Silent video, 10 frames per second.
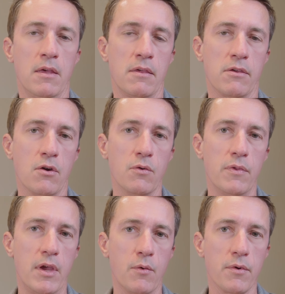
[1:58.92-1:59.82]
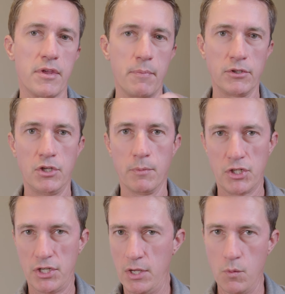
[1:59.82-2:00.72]
So they were sipping too
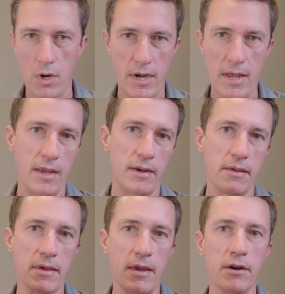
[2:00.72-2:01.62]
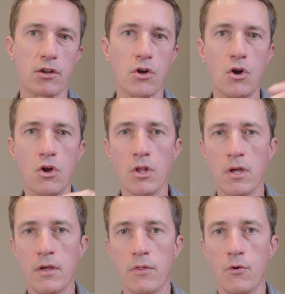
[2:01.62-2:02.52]
much tea one day and decided to call
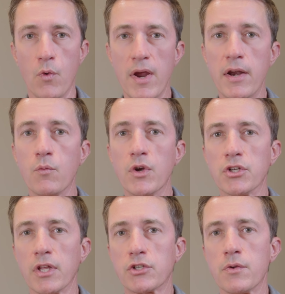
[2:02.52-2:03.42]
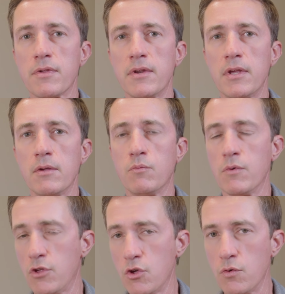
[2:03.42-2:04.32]
the rate at which electricity
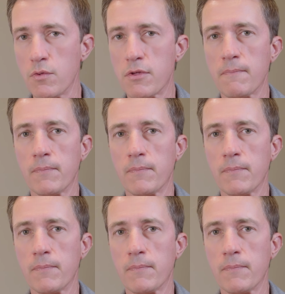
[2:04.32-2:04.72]
was used